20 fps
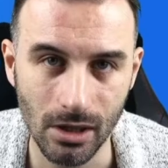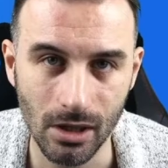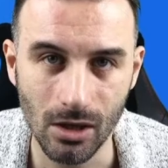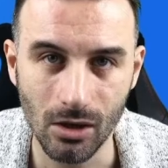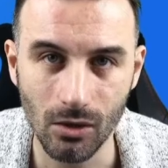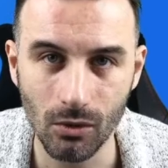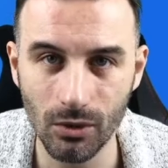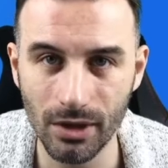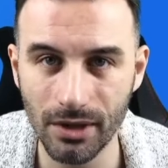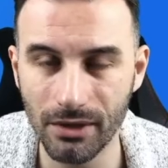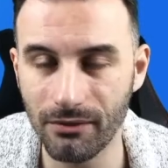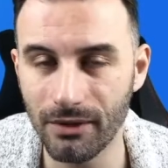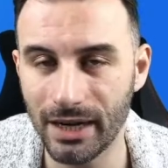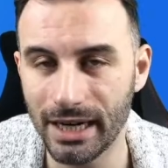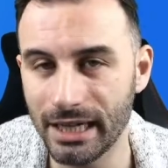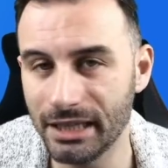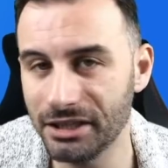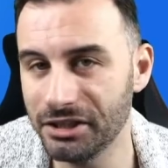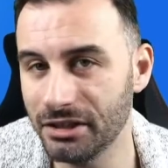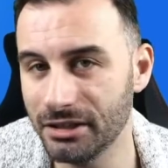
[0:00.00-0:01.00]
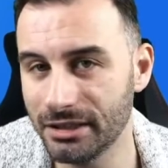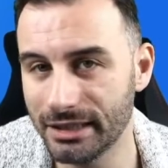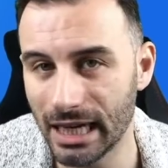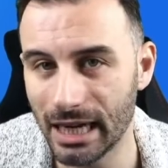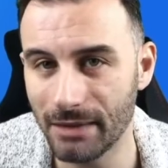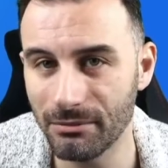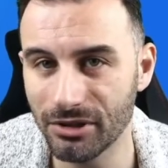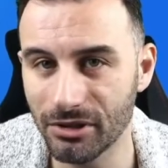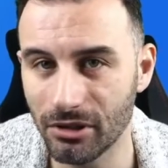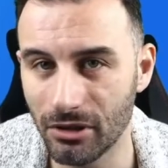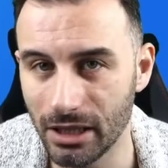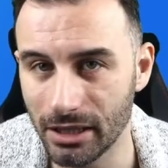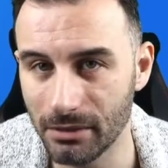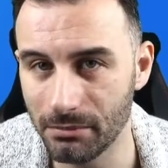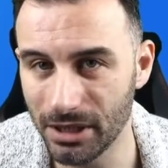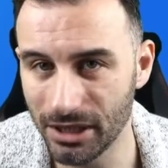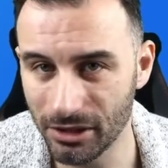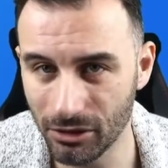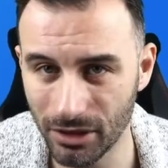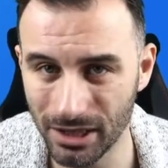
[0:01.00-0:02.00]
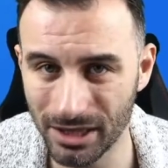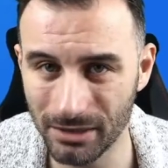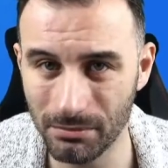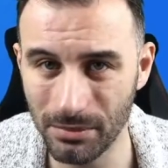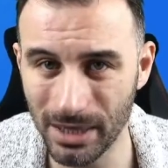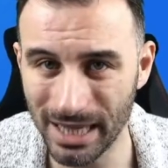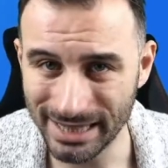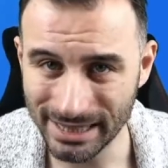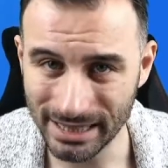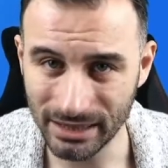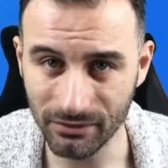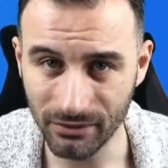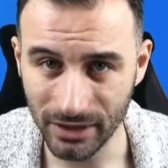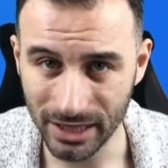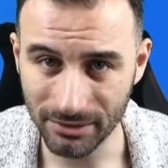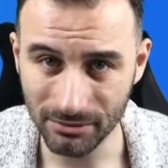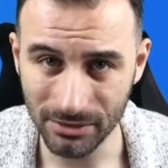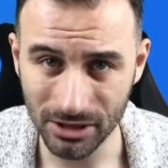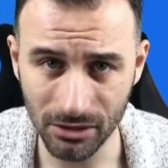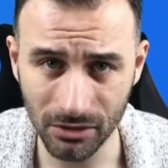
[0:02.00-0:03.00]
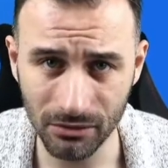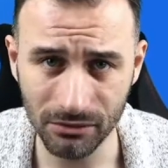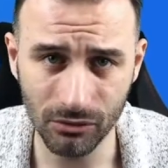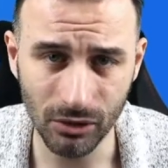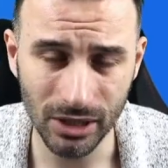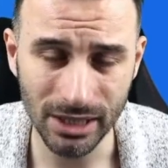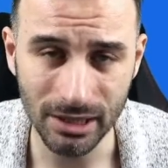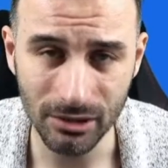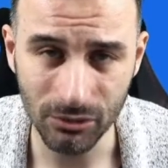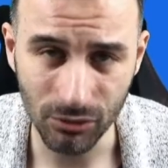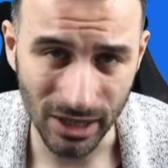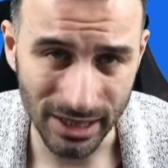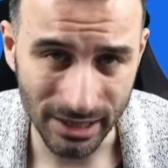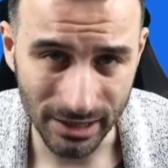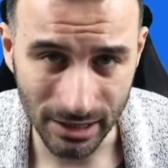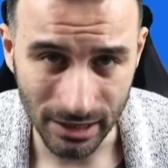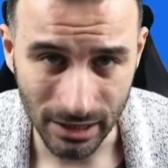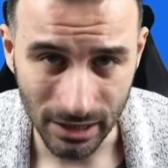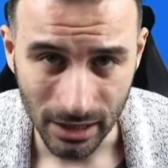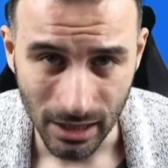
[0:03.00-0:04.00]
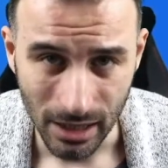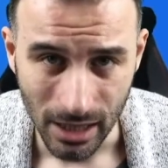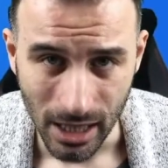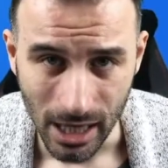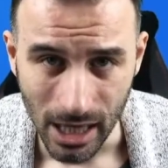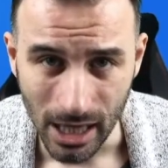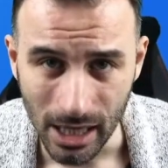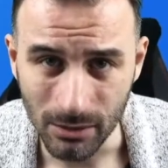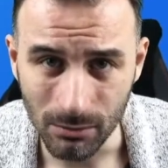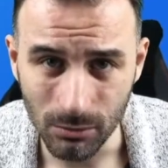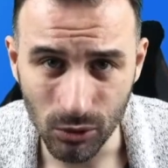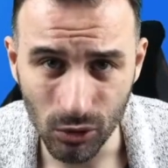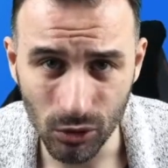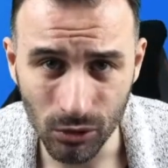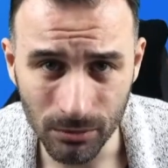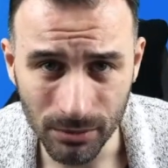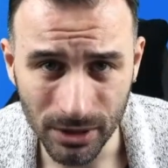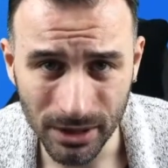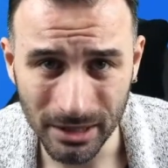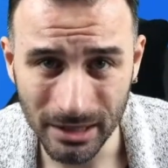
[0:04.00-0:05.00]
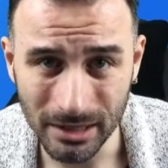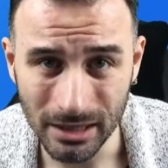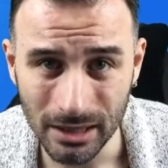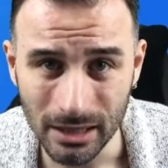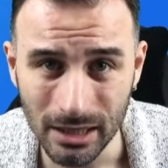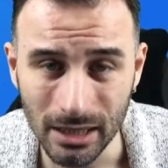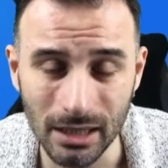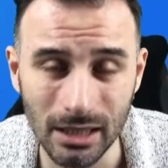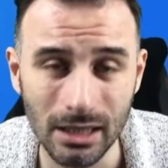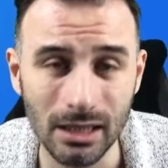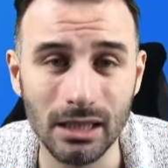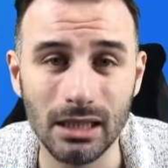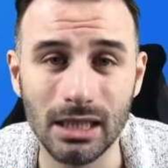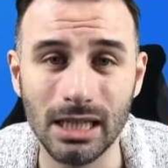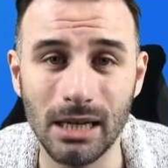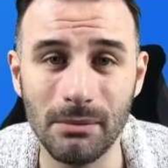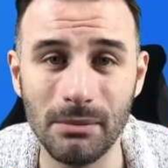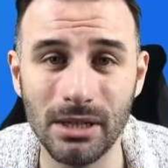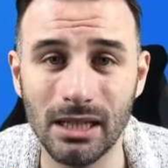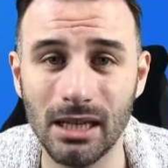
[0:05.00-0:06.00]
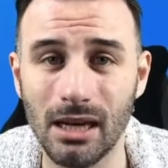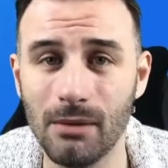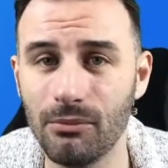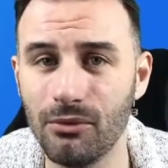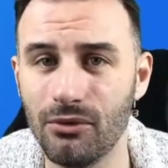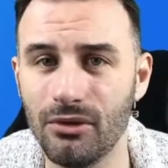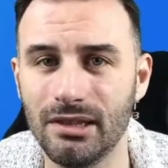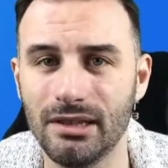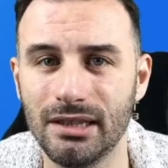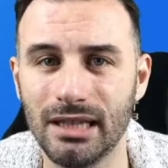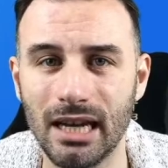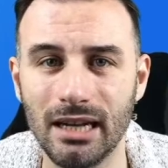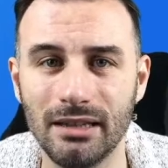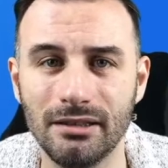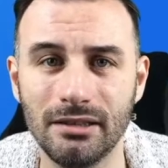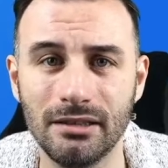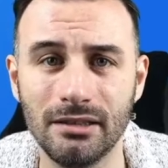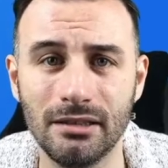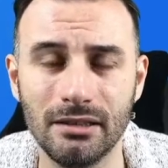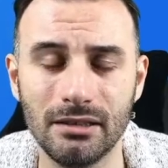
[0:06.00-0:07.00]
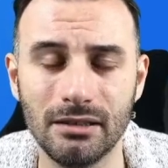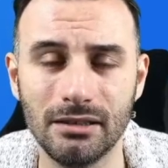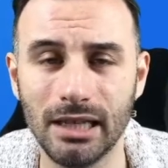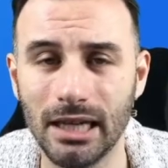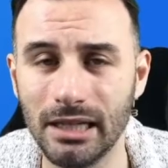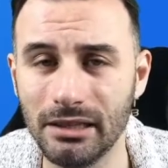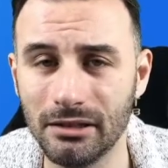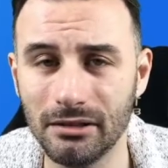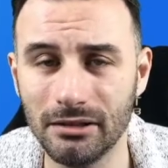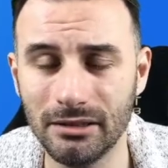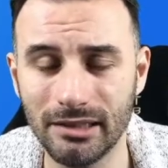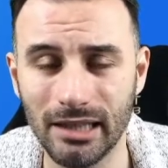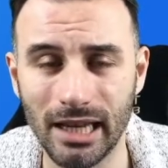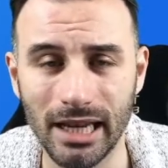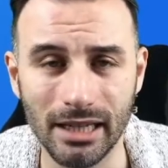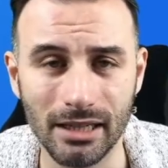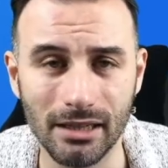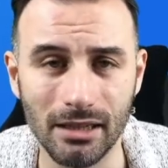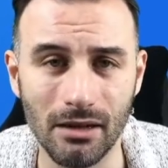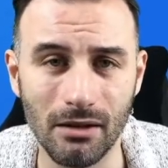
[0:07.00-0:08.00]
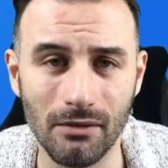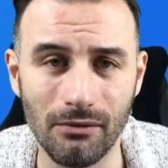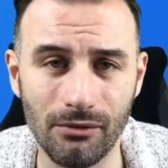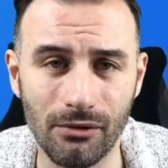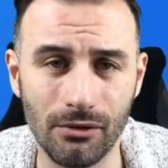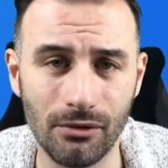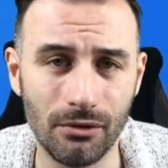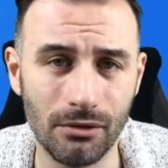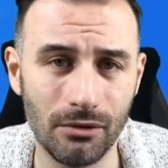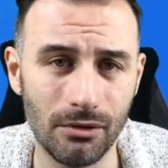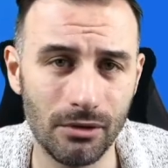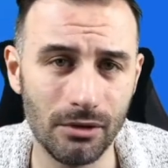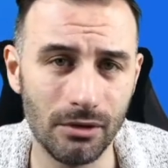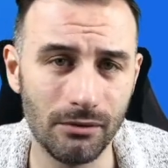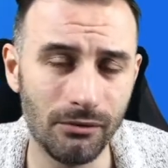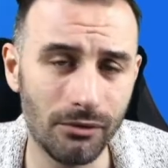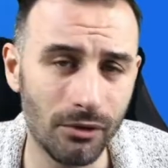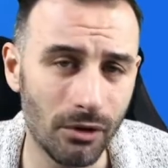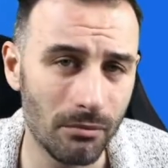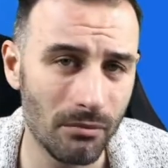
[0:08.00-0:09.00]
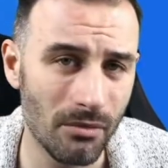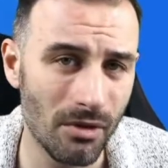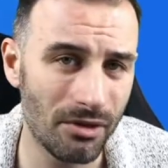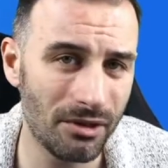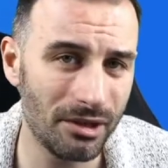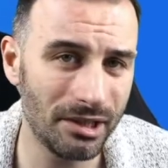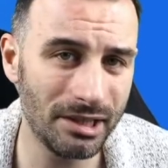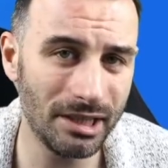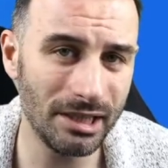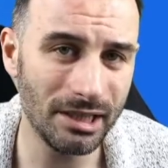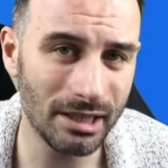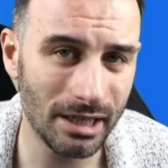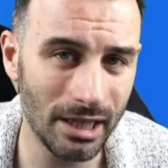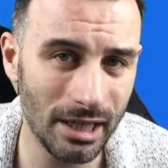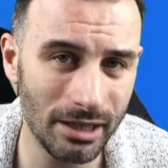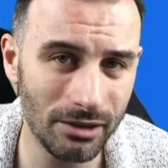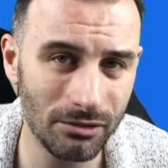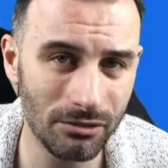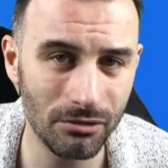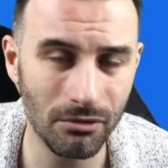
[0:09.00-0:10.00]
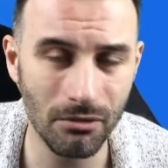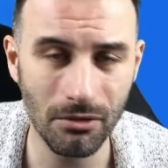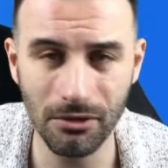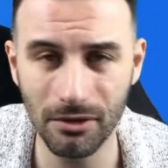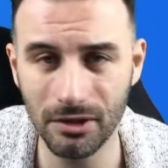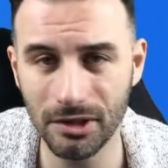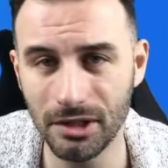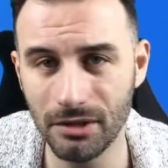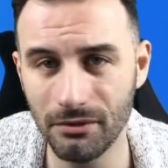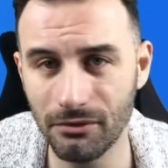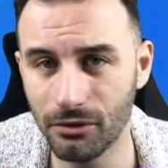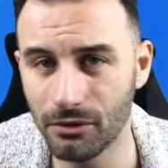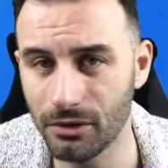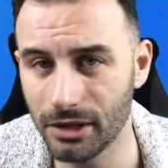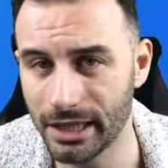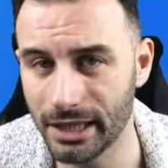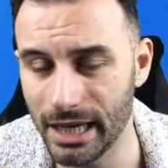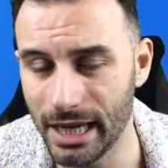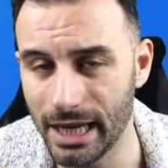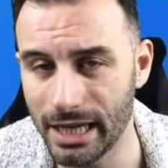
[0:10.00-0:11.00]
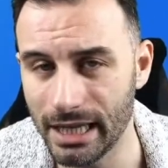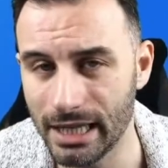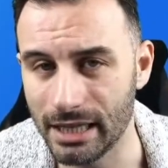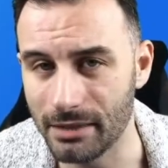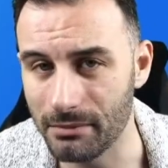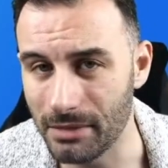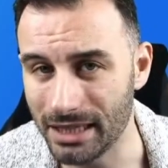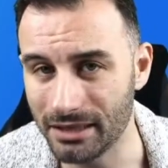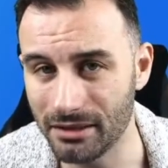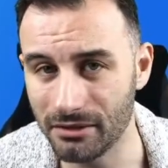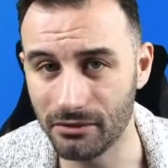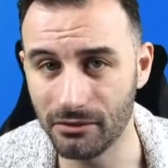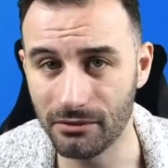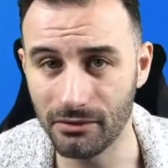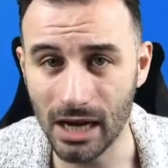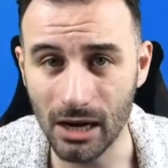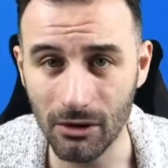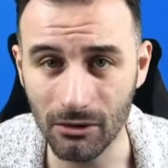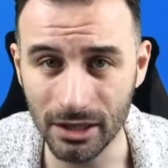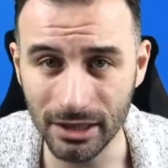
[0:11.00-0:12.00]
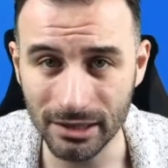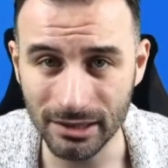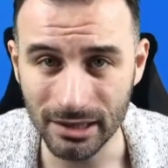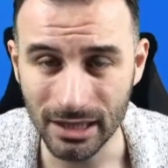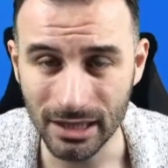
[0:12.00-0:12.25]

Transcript: with Financial Times calling Bitcoin the best investment of 2020 and Bloomberg coming up with titles like from 30k to 34k in a matter of hours.